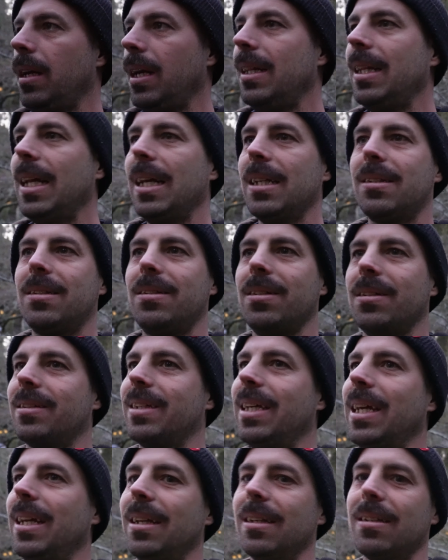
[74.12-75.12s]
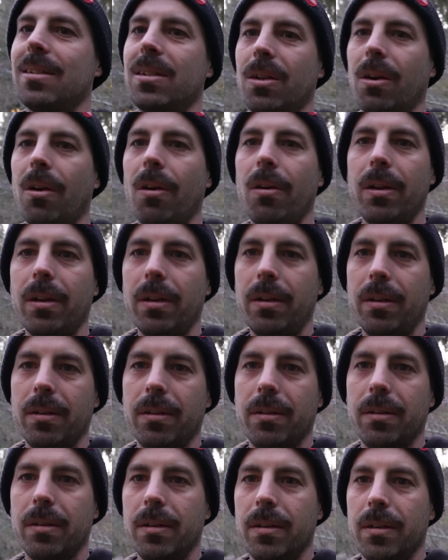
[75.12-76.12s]
and that's just getting started.
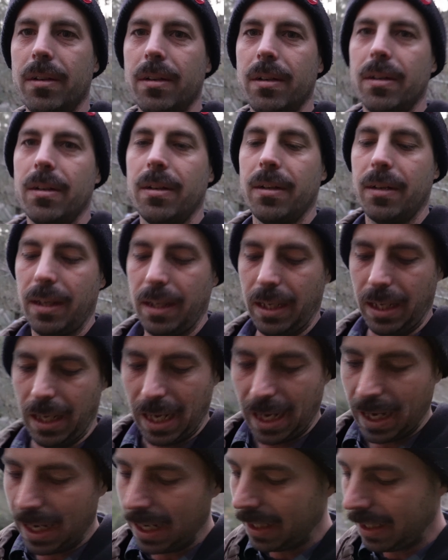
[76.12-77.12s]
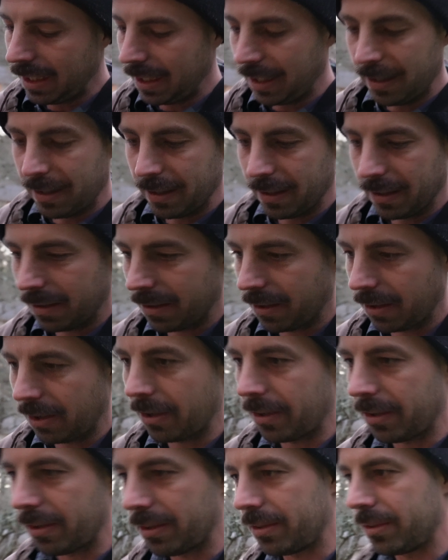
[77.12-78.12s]
I need
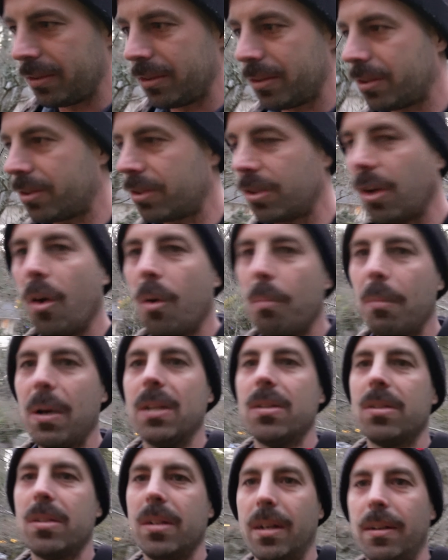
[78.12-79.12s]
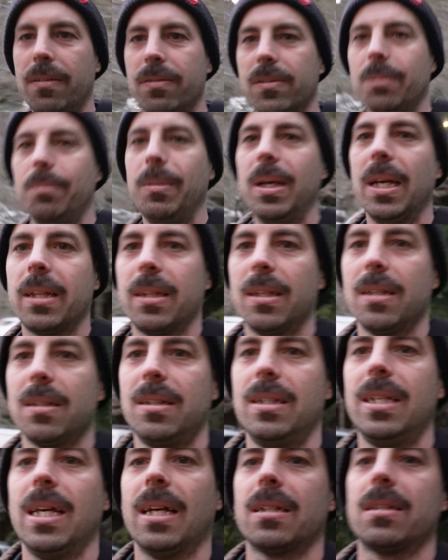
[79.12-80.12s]
so much stuff to make
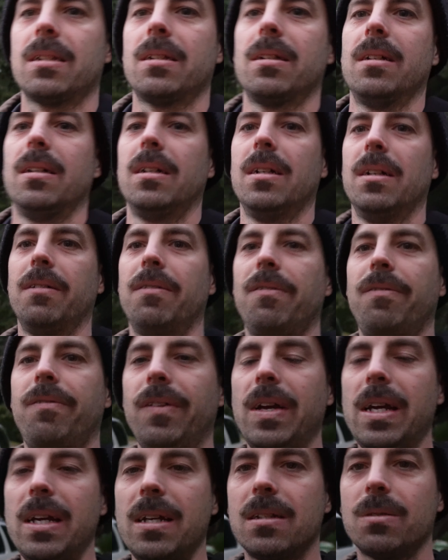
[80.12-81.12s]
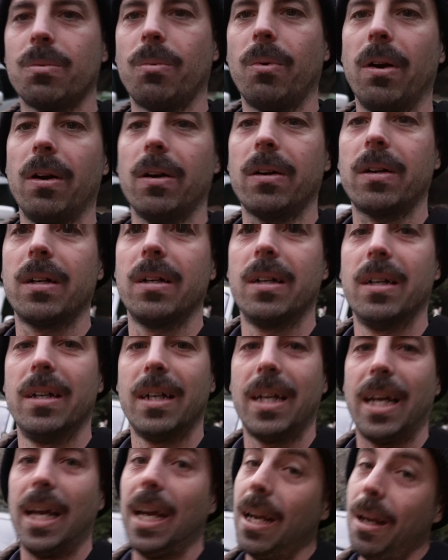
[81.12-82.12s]
this next phase work.
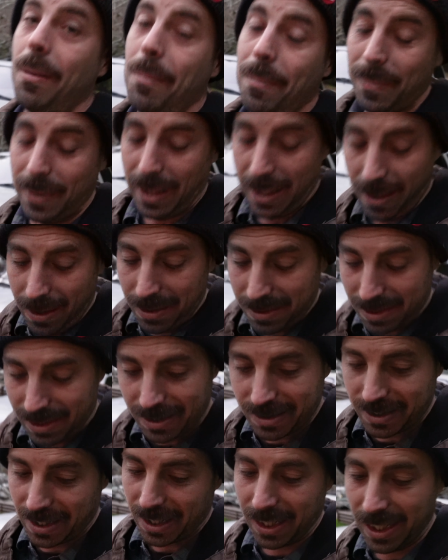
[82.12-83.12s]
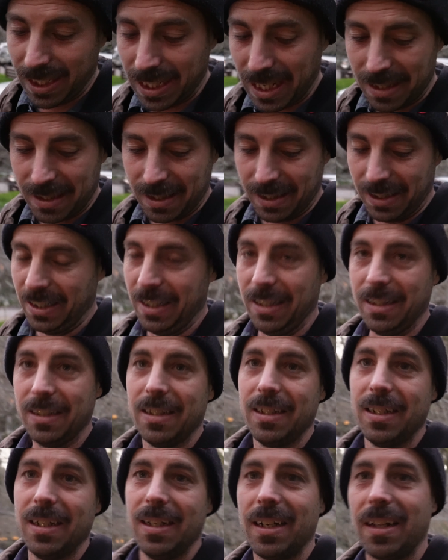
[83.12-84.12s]
And I'm honestly second guessing it.
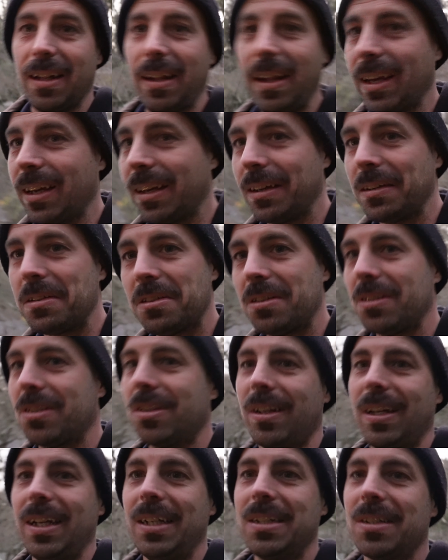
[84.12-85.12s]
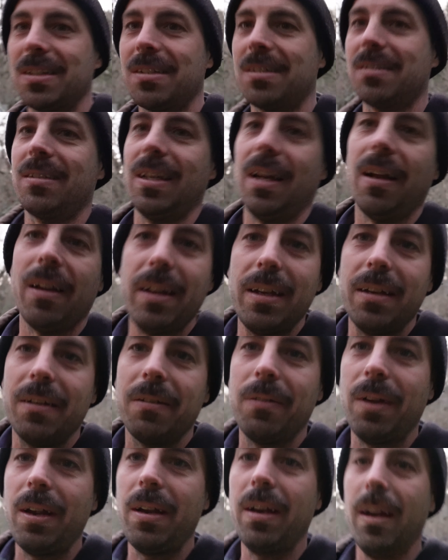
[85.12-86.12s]
Like, should I just sell it
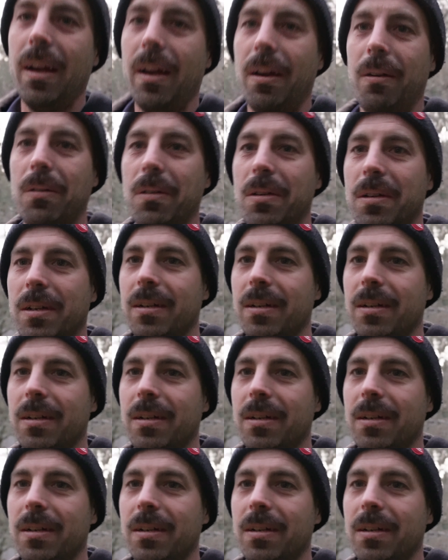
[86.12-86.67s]
right now